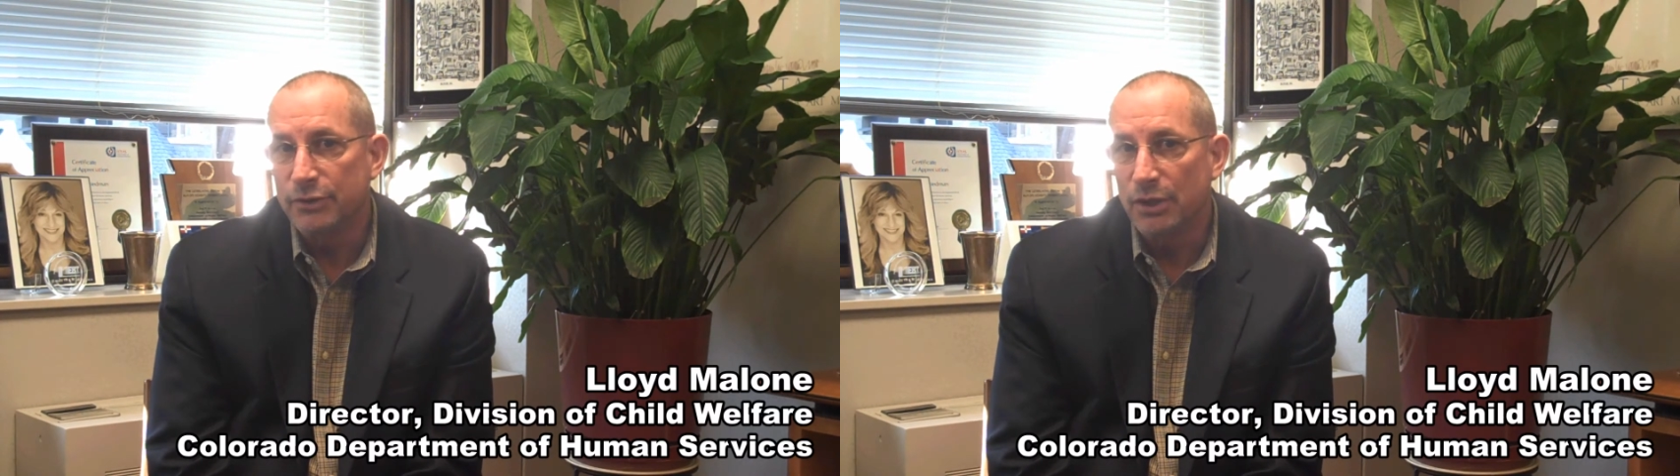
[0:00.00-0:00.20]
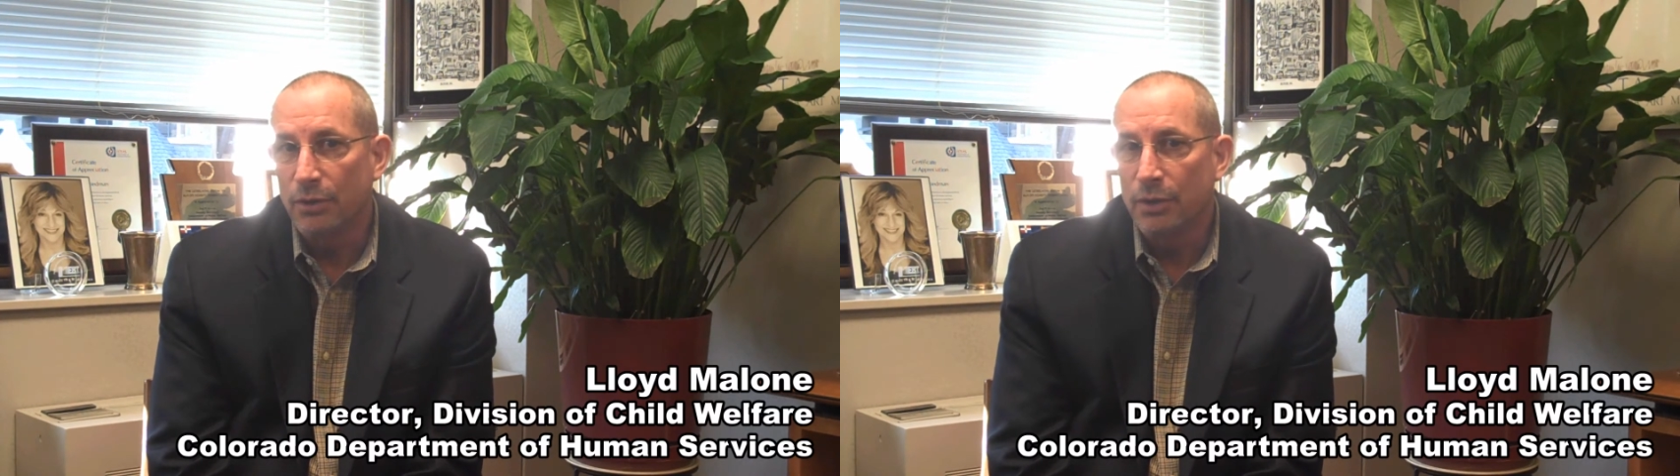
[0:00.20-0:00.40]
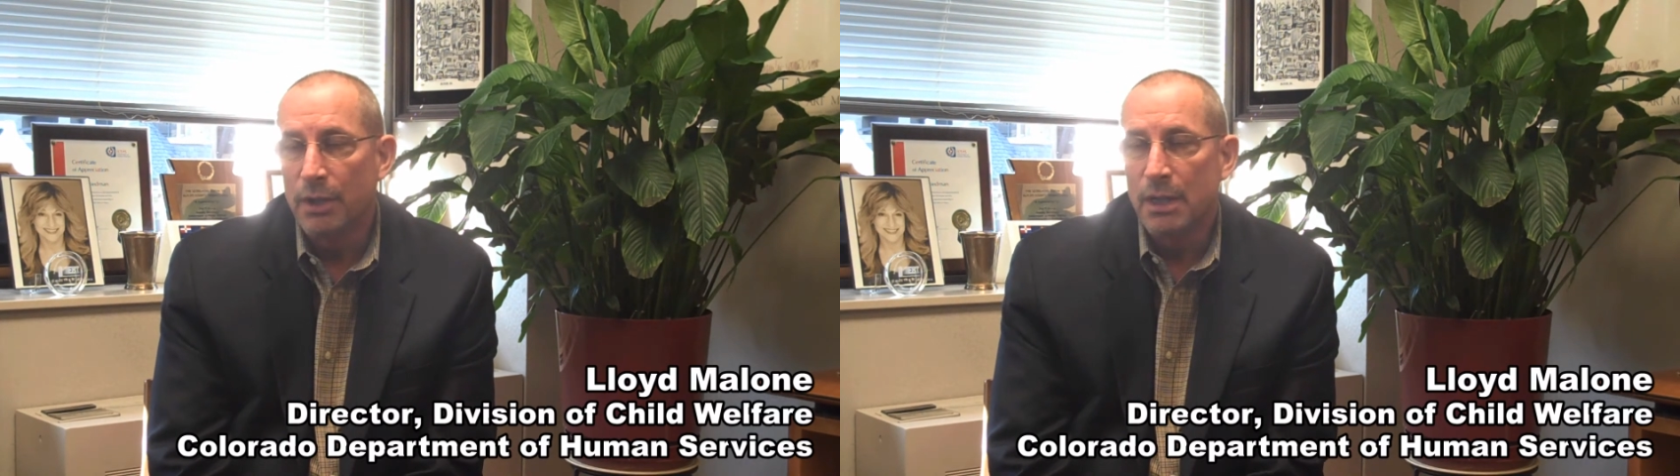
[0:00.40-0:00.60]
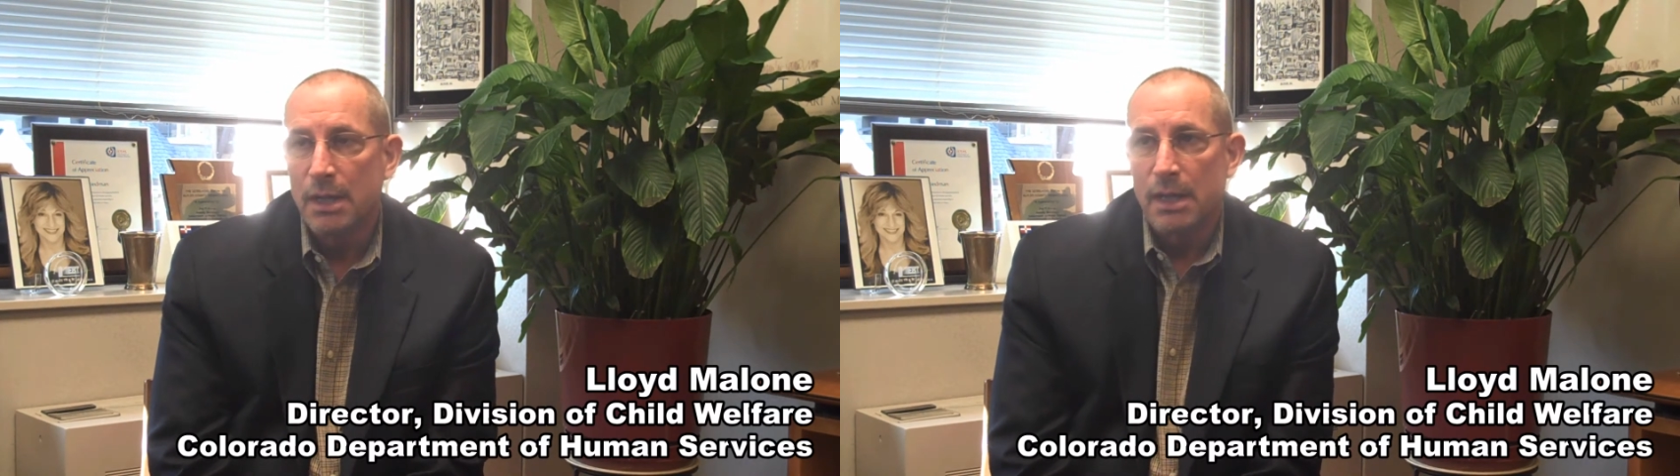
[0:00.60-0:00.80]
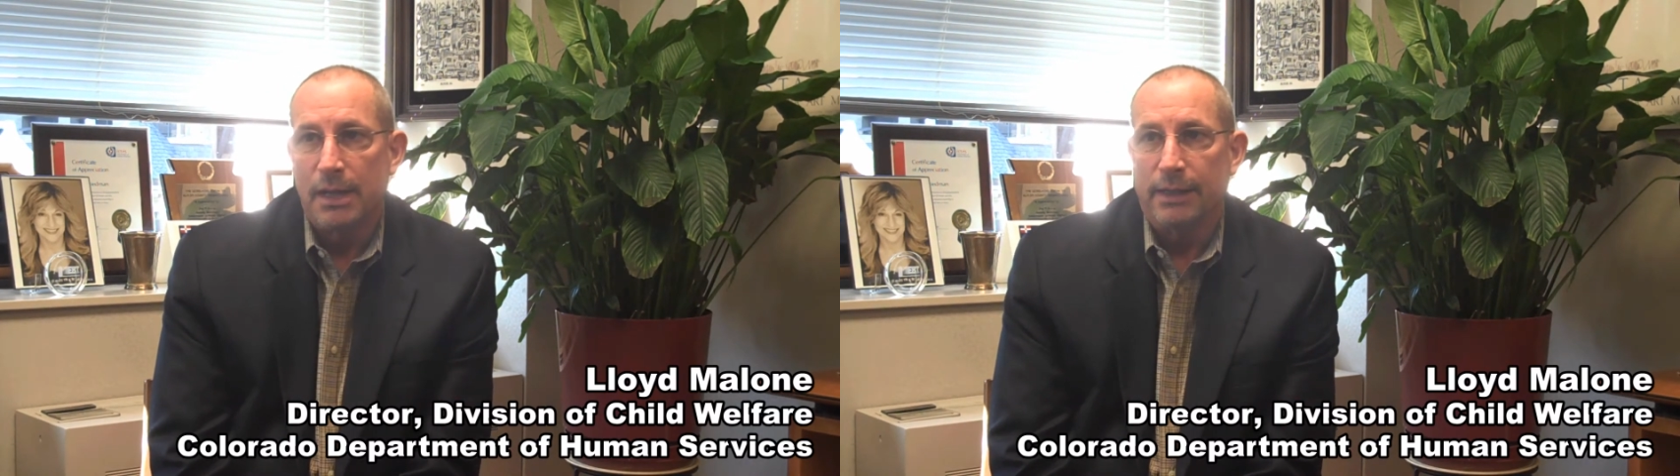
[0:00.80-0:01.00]
So
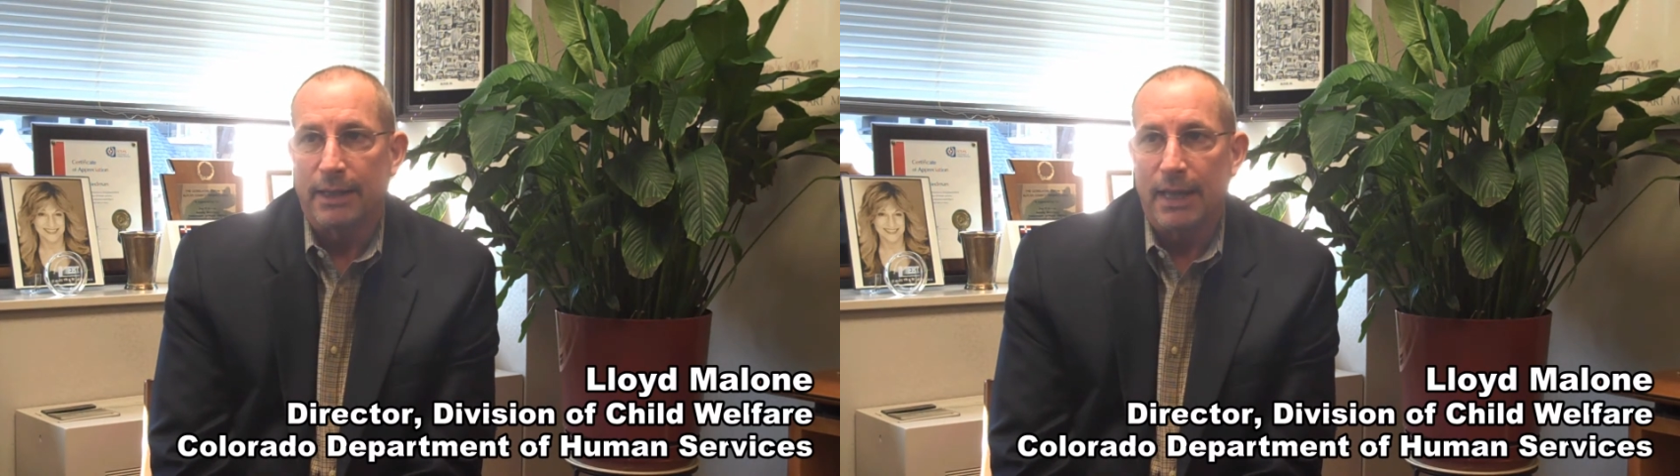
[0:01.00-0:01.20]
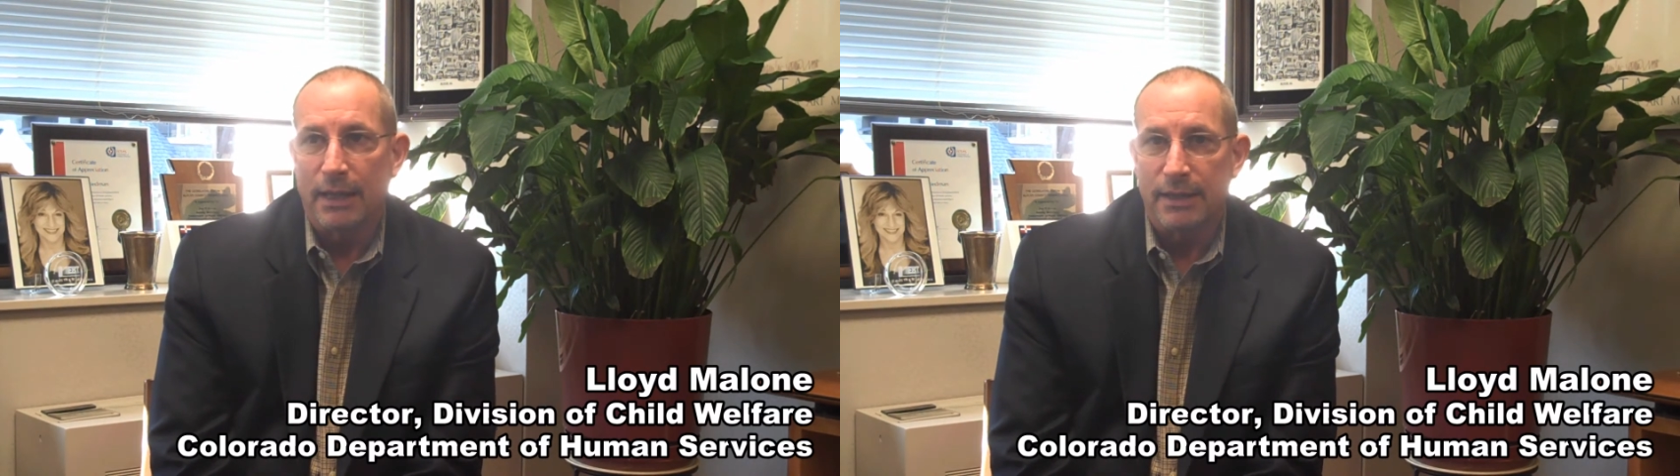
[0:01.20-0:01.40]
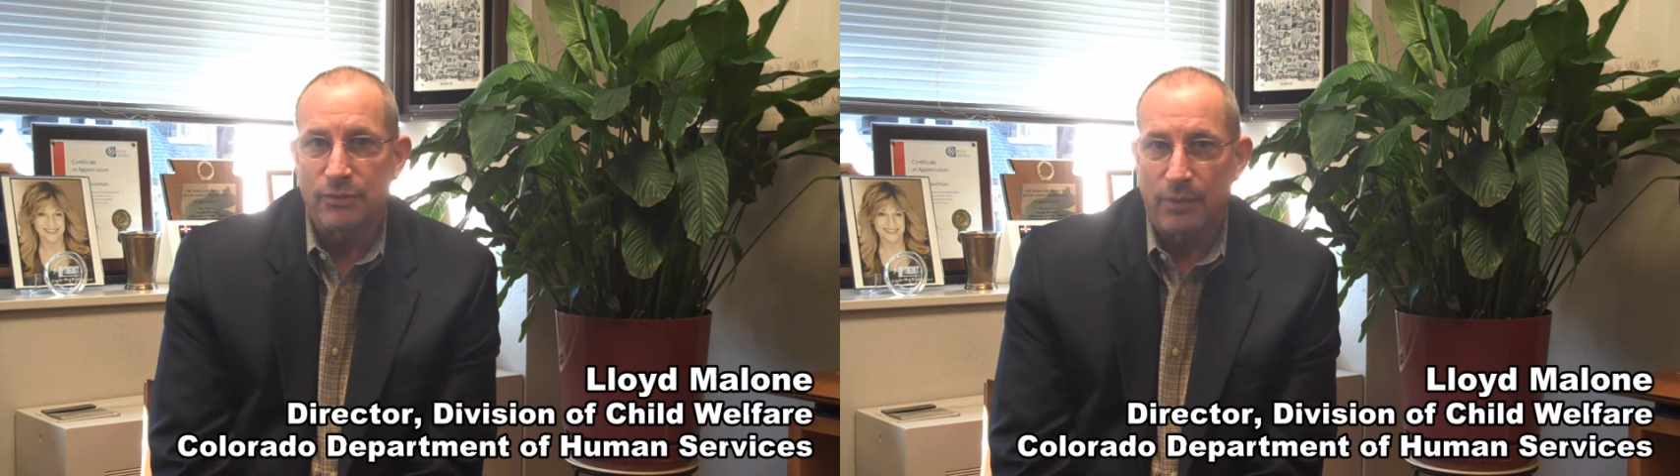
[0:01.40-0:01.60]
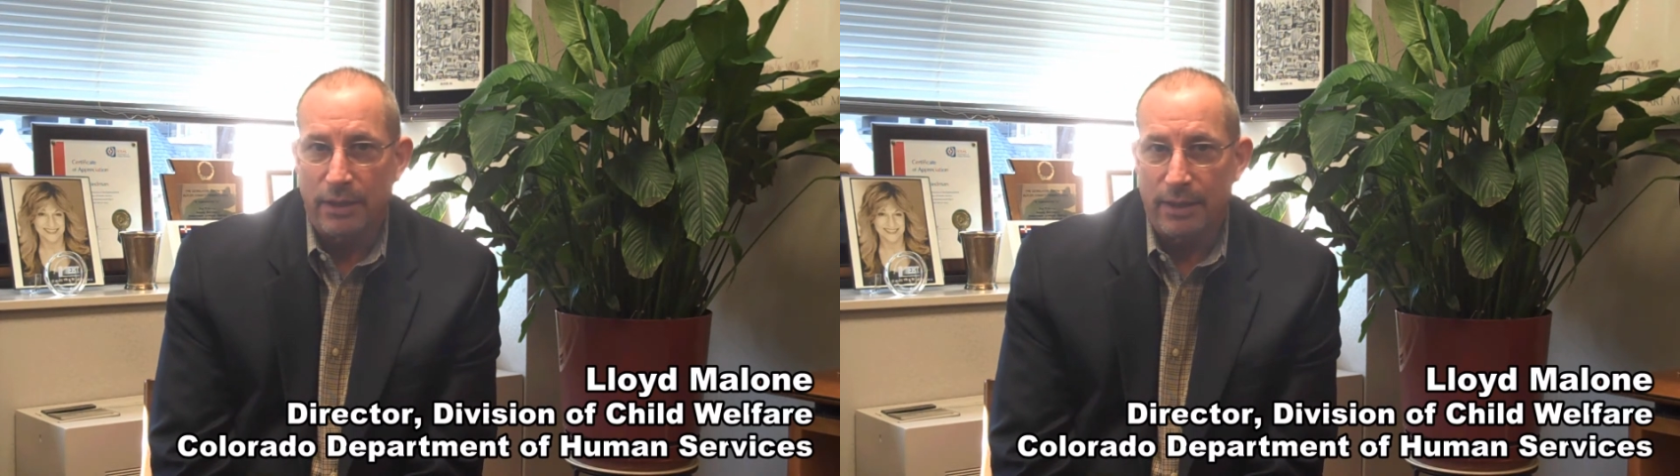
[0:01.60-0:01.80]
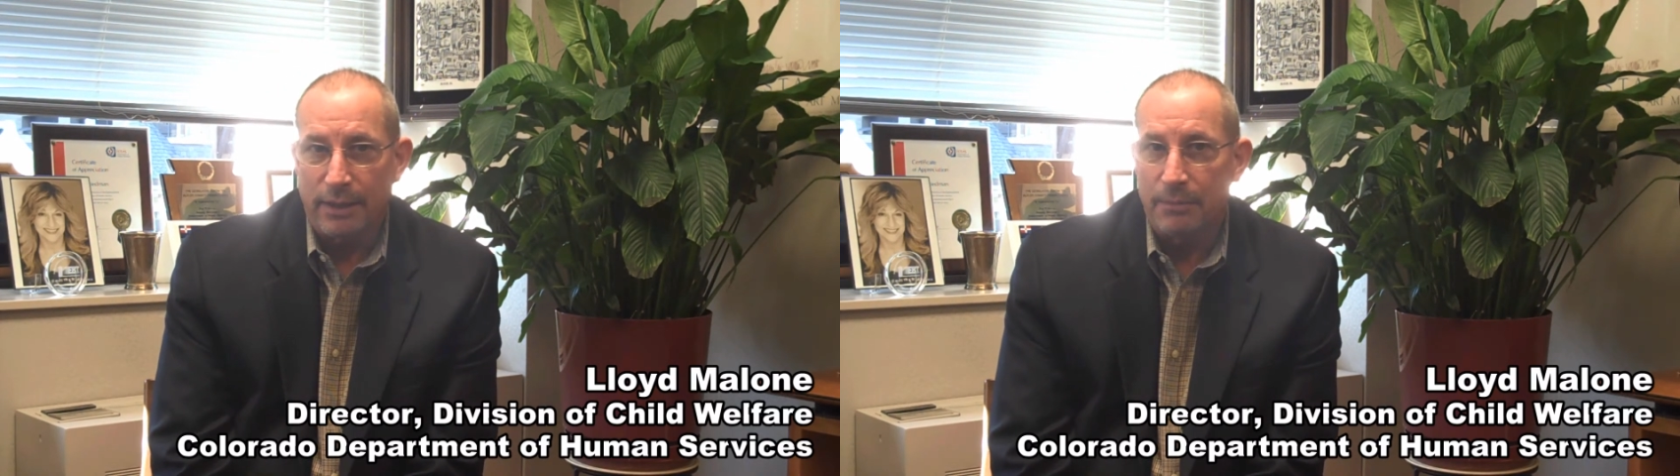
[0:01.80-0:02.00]
again, as we
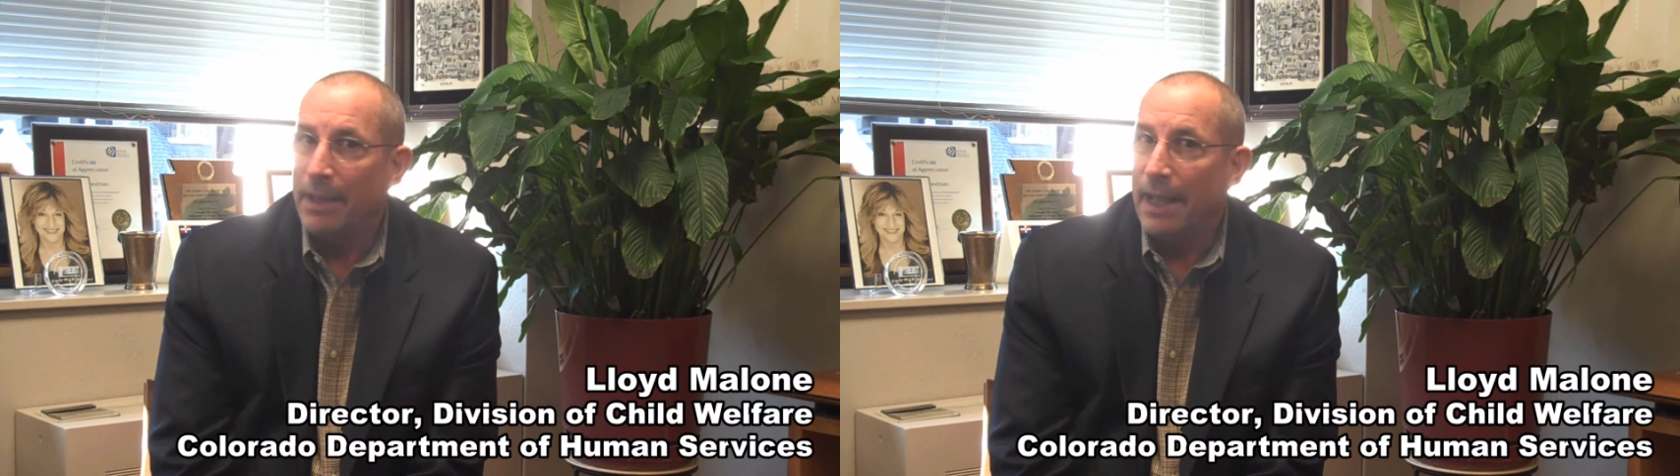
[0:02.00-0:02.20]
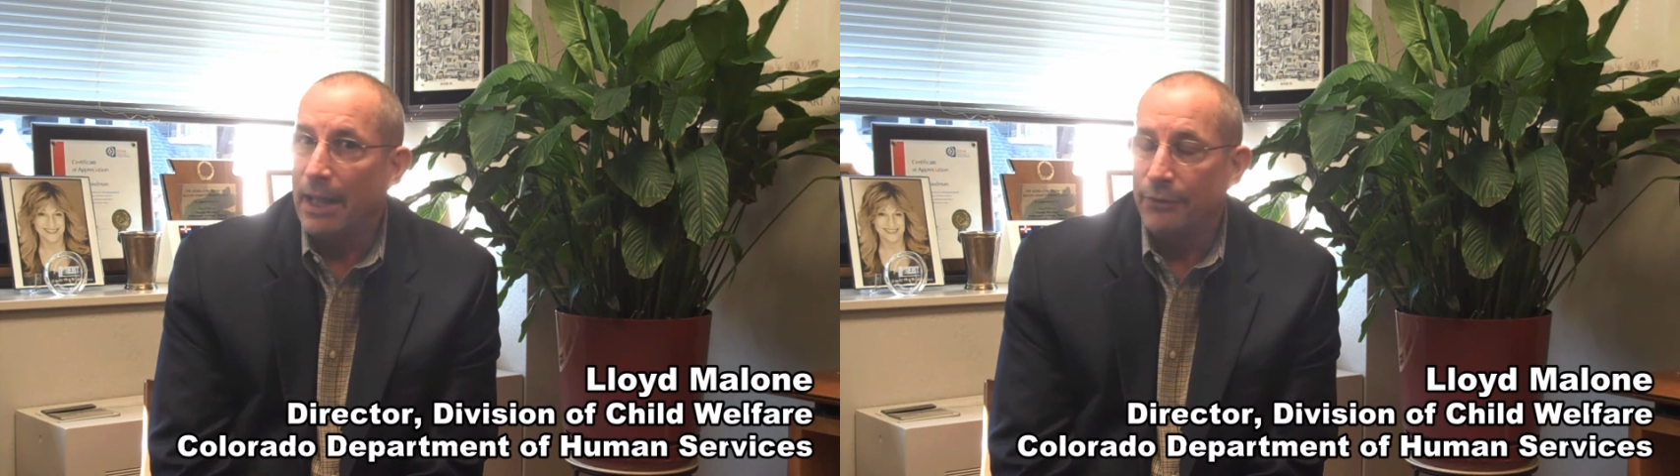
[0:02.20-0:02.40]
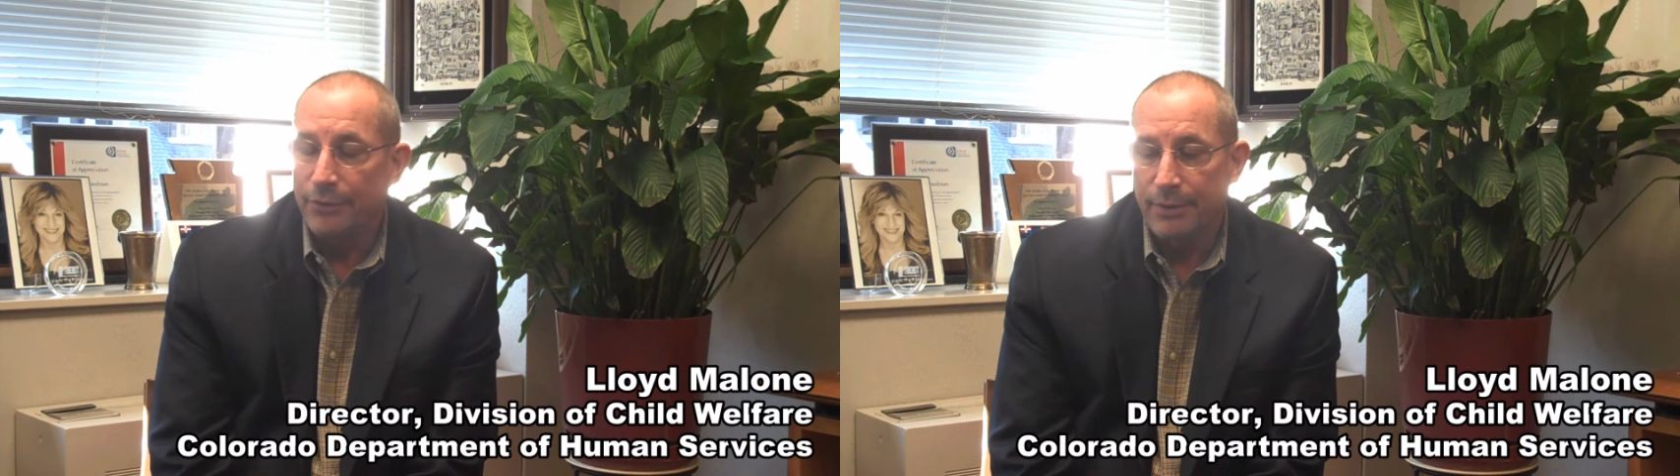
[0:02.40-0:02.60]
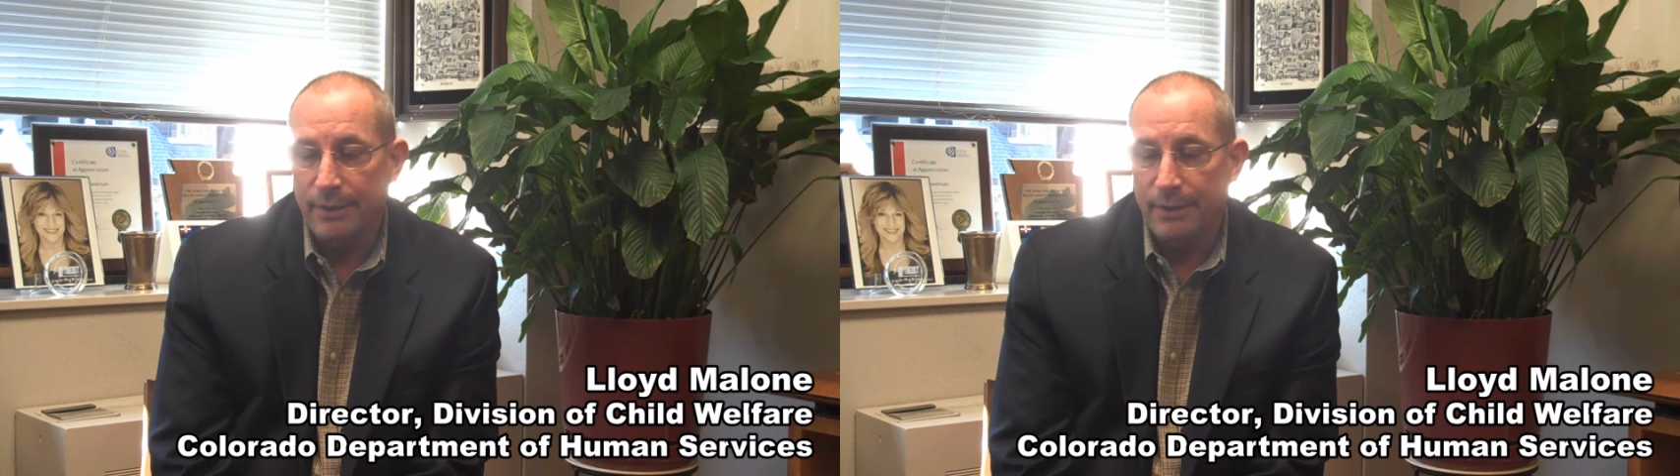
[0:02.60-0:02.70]
think about